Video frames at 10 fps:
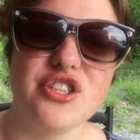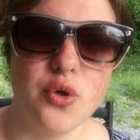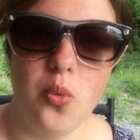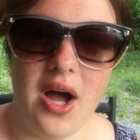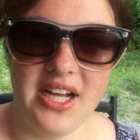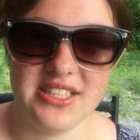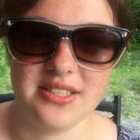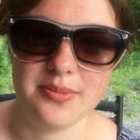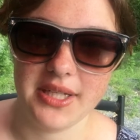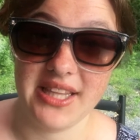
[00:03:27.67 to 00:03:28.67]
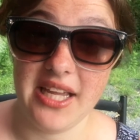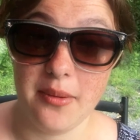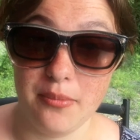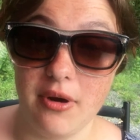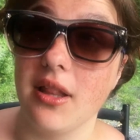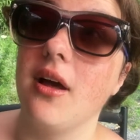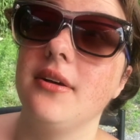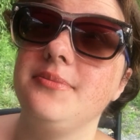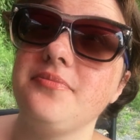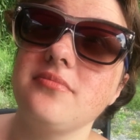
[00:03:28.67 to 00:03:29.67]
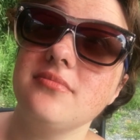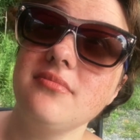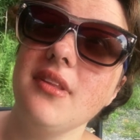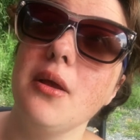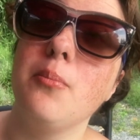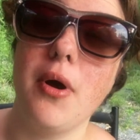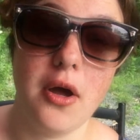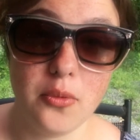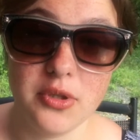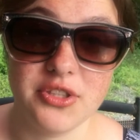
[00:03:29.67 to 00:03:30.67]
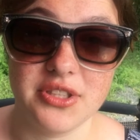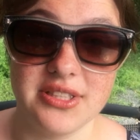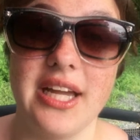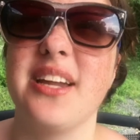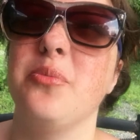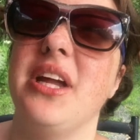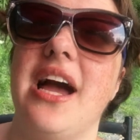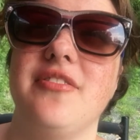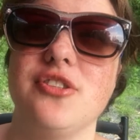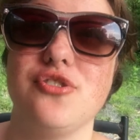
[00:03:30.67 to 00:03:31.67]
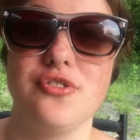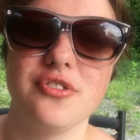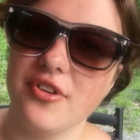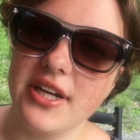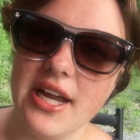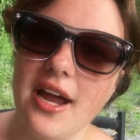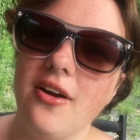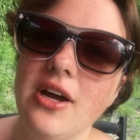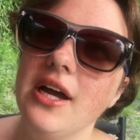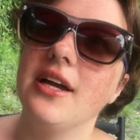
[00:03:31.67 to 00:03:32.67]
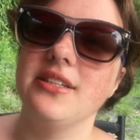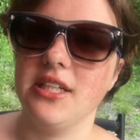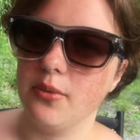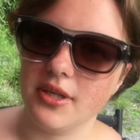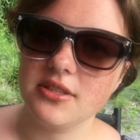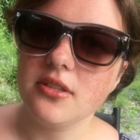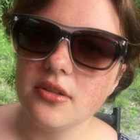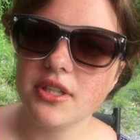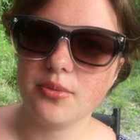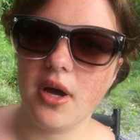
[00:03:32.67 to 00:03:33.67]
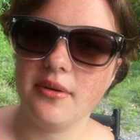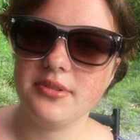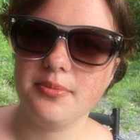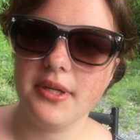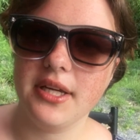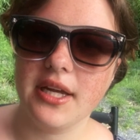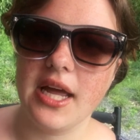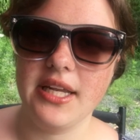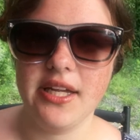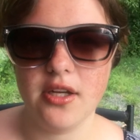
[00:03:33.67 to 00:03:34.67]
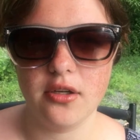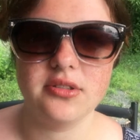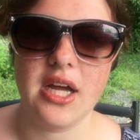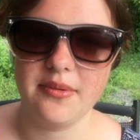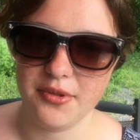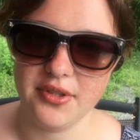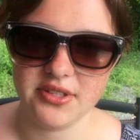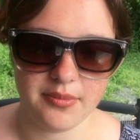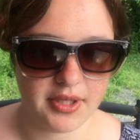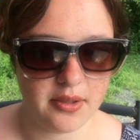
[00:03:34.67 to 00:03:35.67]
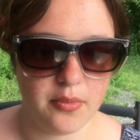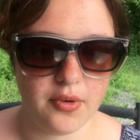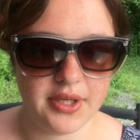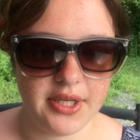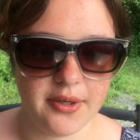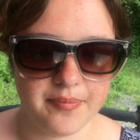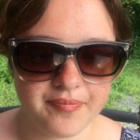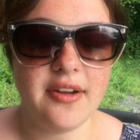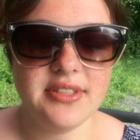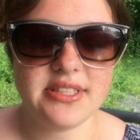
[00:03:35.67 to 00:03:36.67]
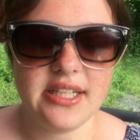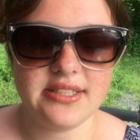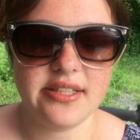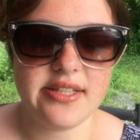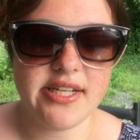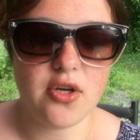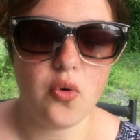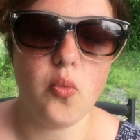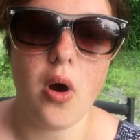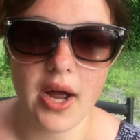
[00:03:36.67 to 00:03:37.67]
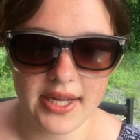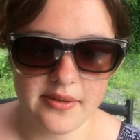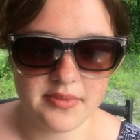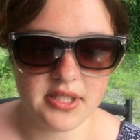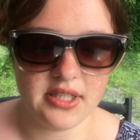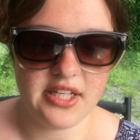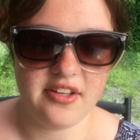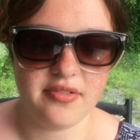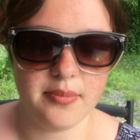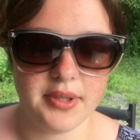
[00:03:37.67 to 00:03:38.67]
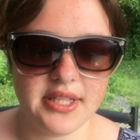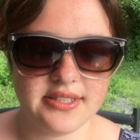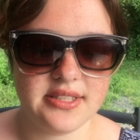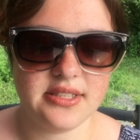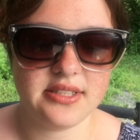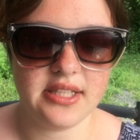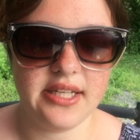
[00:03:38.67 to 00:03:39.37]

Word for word: There's a wasp in the umbrella but we're just like, we have a truce right now because he wants to do his wasp thing and he knows I'm doing something important here. Kevin says that they don't want him to leave, but this is